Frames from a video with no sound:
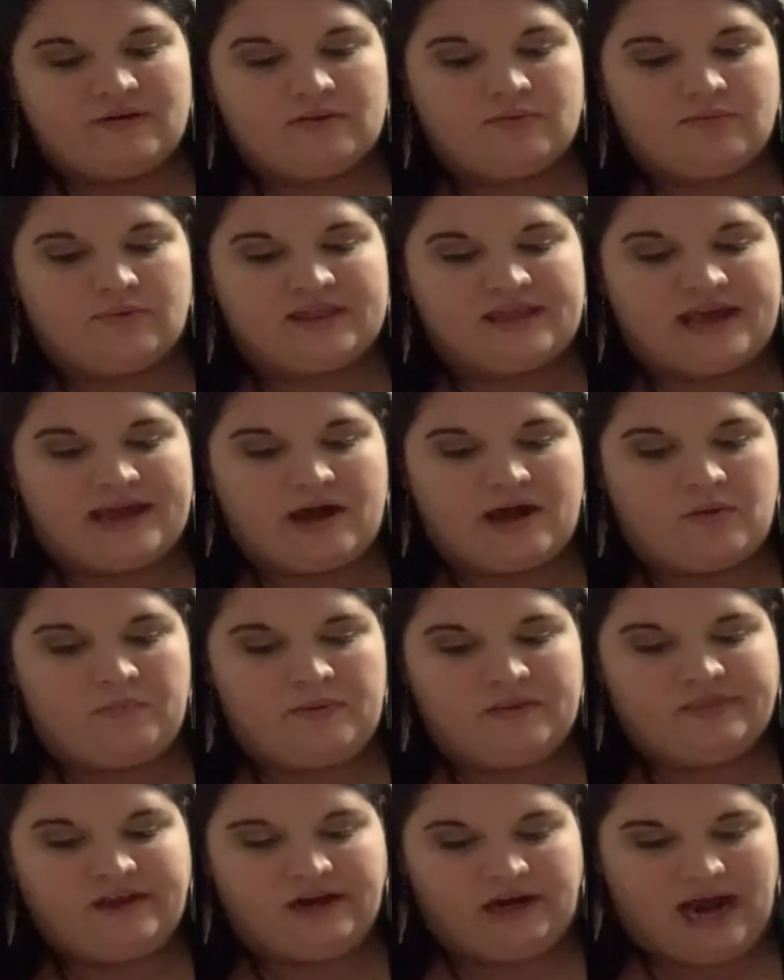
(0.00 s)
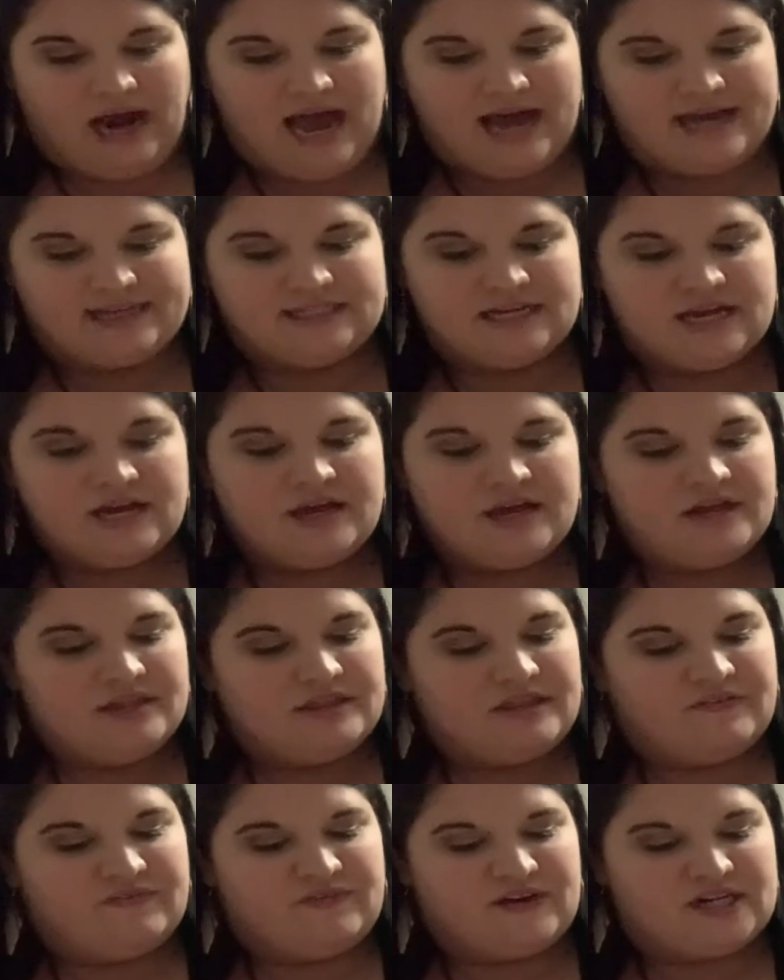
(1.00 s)
When they opened their eyes,
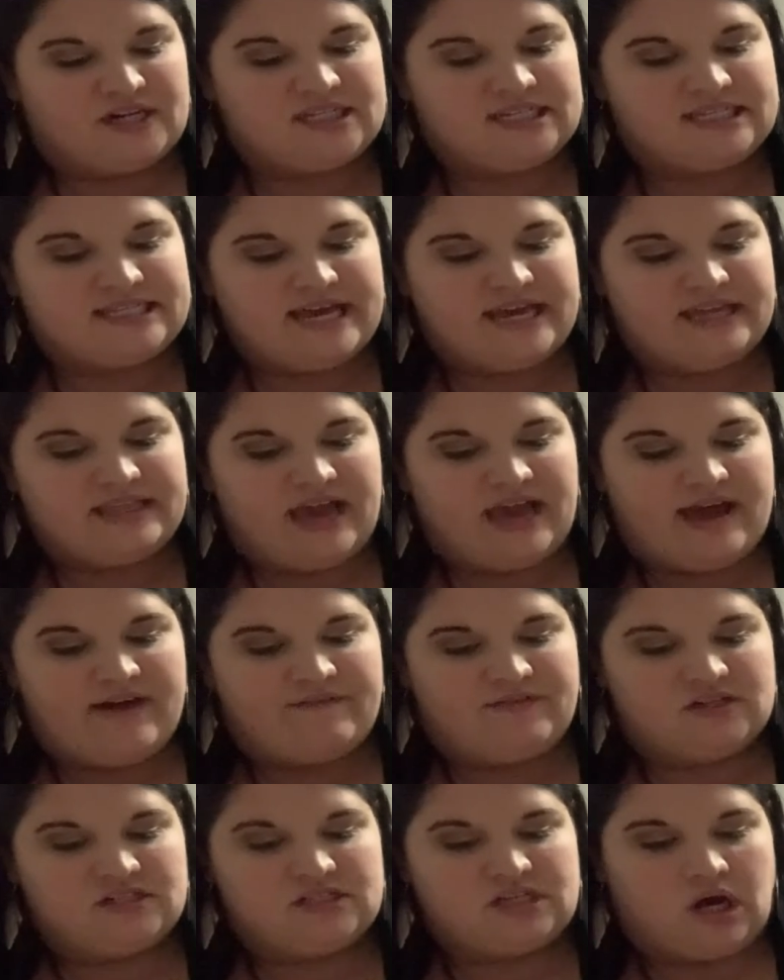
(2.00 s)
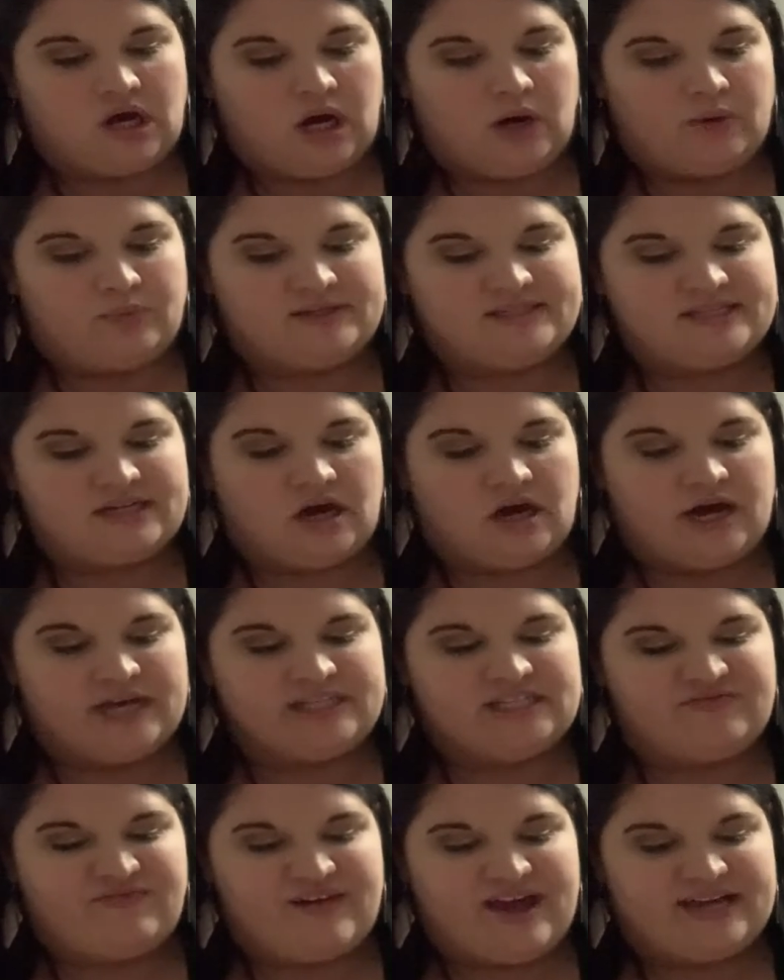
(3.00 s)
the first thing they ever saw was
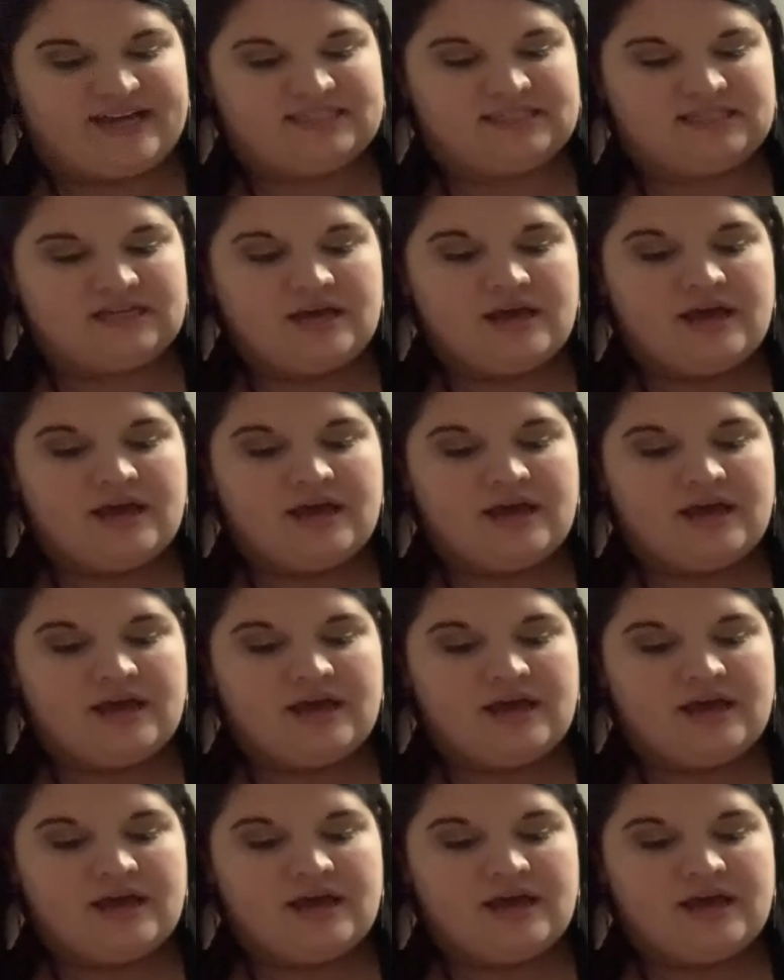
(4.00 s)
God's face.